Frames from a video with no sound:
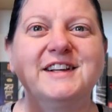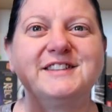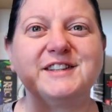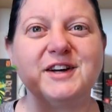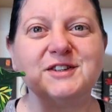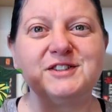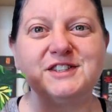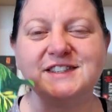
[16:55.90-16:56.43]

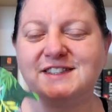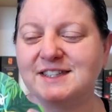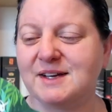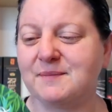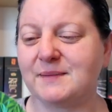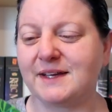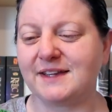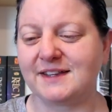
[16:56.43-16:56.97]
So she
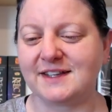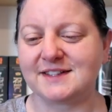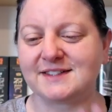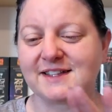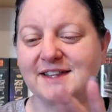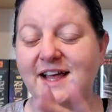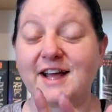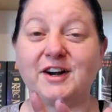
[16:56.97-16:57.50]
sent me this
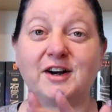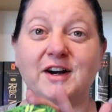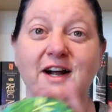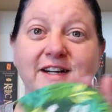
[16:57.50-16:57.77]
letter.